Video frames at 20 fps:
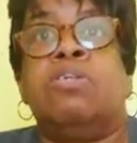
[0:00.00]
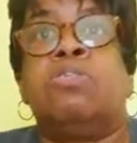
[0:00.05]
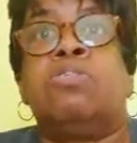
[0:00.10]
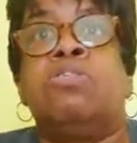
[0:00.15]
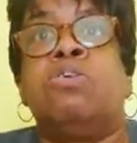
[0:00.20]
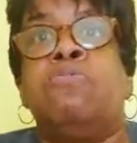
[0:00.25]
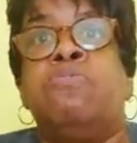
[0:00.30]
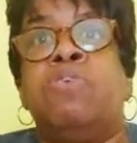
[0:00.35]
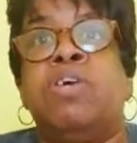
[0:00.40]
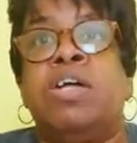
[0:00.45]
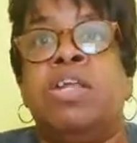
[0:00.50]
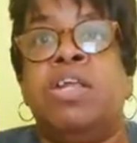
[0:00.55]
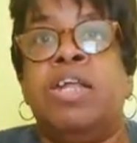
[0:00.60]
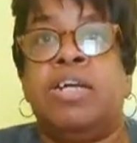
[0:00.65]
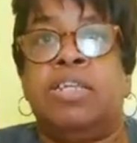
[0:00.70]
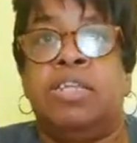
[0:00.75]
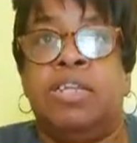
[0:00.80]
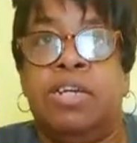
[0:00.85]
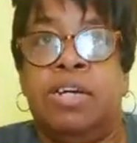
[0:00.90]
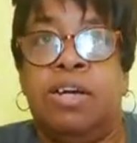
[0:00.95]
So
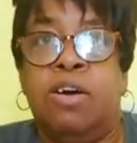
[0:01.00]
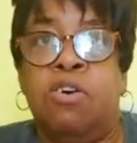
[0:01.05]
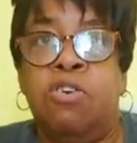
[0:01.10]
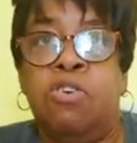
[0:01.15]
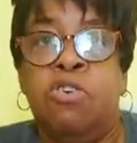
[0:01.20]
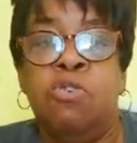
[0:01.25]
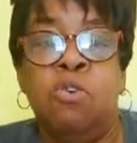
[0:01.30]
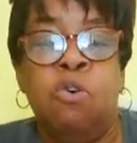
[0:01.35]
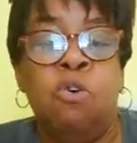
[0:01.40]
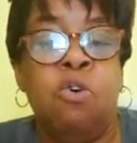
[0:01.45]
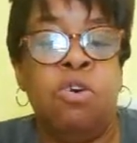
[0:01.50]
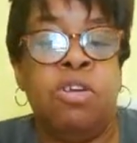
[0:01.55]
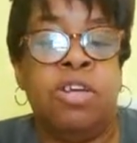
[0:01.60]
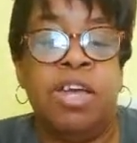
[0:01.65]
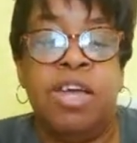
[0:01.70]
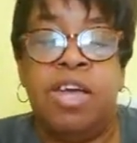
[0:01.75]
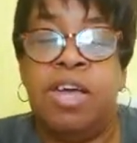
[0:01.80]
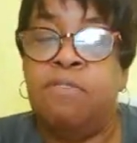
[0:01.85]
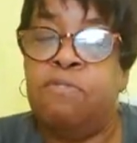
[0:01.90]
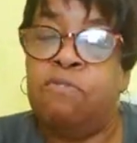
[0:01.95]
eclectic. Are you on
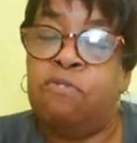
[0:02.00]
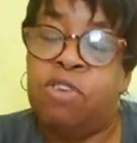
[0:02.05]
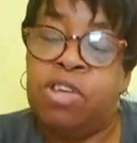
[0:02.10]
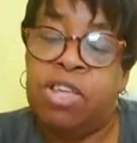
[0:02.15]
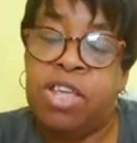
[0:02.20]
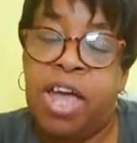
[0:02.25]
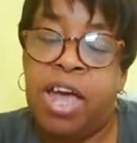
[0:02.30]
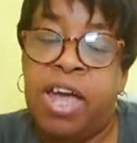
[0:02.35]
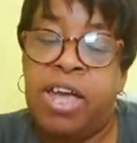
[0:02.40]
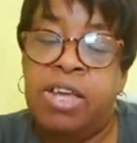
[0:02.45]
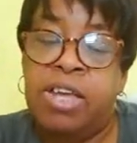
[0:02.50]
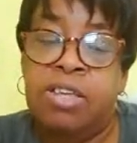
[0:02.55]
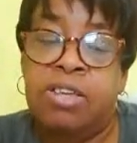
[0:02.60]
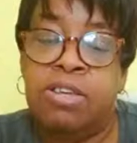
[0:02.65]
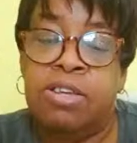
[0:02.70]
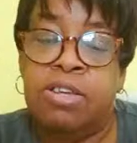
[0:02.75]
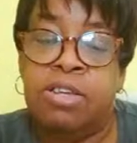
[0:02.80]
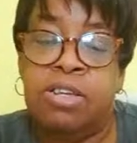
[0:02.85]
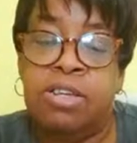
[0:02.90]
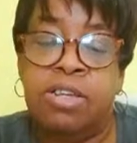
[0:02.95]
every night
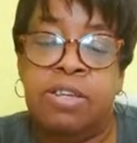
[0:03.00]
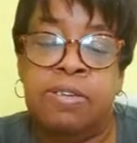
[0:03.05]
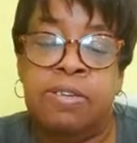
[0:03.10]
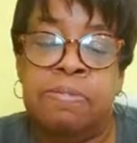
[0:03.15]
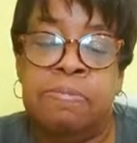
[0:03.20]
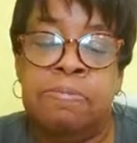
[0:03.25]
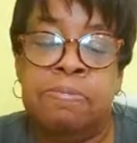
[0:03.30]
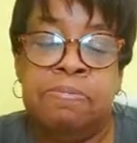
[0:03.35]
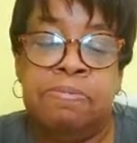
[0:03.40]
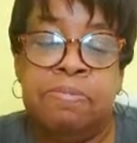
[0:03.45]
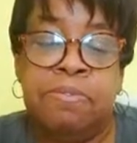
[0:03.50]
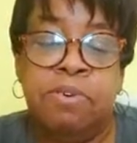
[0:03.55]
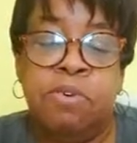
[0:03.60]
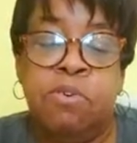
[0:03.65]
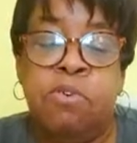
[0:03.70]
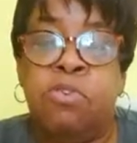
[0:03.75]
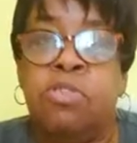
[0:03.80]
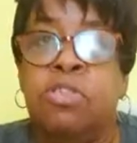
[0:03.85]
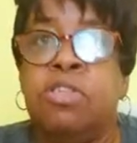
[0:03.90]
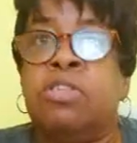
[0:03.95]

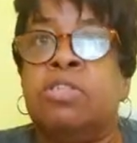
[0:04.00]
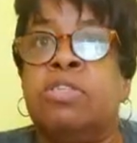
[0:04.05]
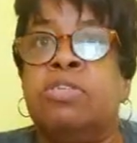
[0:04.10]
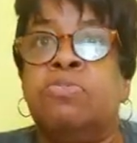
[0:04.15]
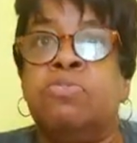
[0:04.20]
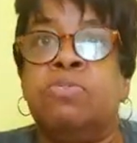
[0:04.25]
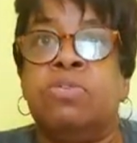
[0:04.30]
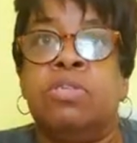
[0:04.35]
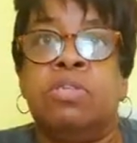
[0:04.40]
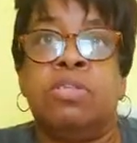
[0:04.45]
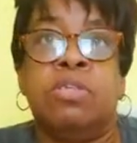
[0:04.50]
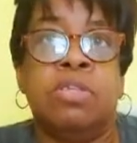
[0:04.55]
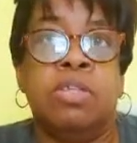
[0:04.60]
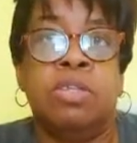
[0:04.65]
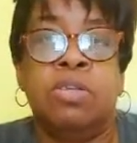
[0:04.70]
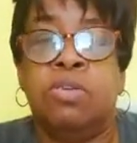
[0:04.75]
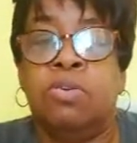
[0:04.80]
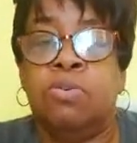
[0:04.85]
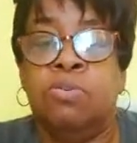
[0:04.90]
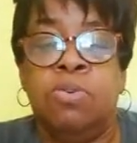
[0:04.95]
or just
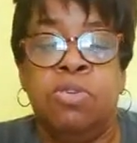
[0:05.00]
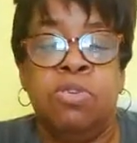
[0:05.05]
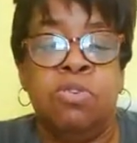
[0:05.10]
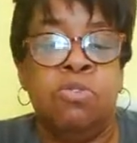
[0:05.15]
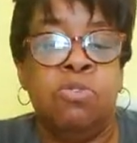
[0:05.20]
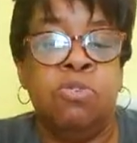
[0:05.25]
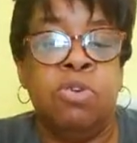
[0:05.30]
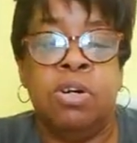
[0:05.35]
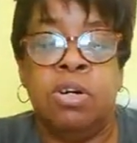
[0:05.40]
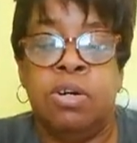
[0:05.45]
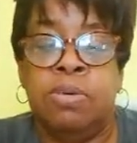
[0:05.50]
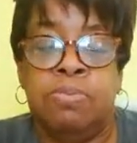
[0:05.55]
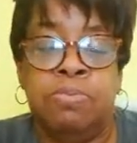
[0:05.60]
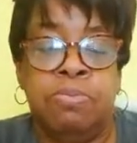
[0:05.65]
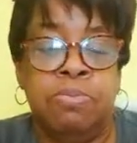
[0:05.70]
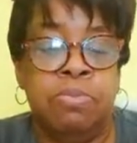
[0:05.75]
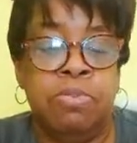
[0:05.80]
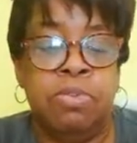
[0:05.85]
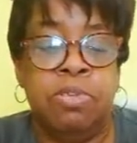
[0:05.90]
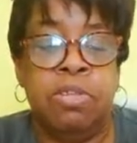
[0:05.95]
when you
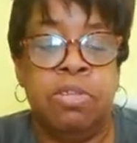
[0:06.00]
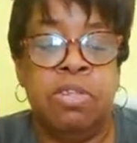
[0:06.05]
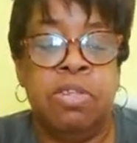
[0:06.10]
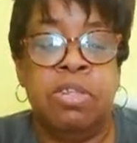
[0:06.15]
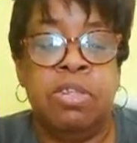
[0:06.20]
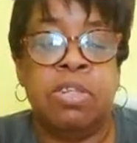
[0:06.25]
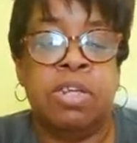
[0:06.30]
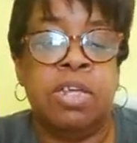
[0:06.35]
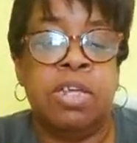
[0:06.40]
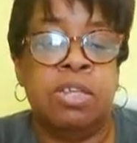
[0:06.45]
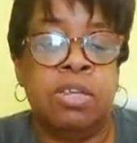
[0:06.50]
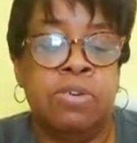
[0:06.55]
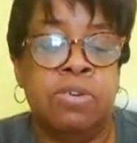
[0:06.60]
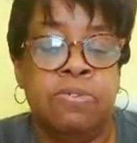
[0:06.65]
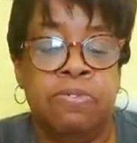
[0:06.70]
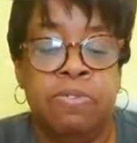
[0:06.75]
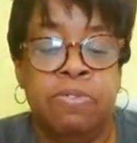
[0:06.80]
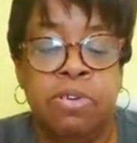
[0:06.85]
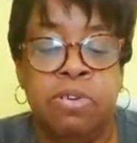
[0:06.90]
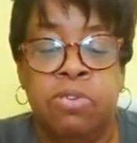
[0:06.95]
just get the
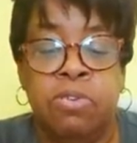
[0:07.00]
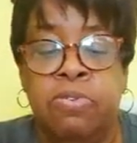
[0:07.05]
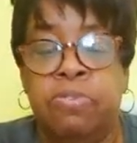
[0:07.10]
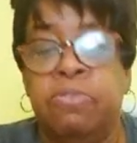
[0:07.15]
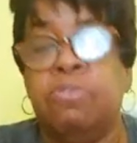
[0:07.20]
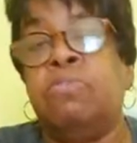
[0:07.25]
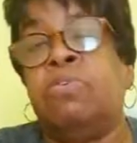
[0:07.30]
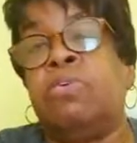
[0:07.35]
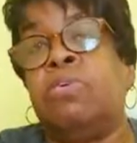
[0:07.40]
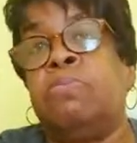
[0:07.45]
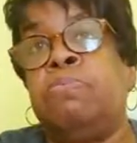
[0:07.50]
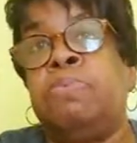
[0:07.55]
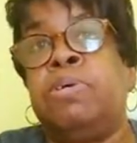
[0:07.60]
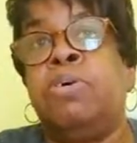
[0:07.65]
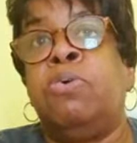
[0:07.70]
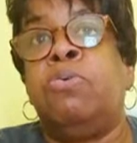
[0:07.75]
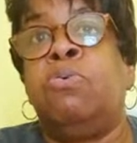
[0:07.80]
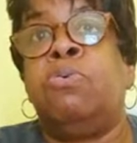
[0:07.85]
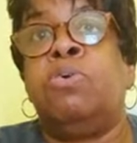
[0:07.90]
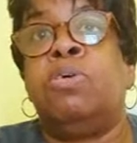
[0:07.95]
feel to be
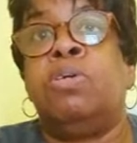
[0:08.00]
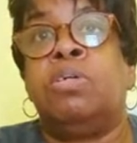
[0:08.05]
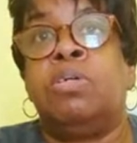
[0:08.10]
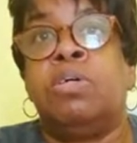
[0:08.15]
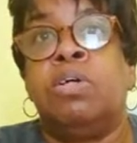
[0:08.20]
on?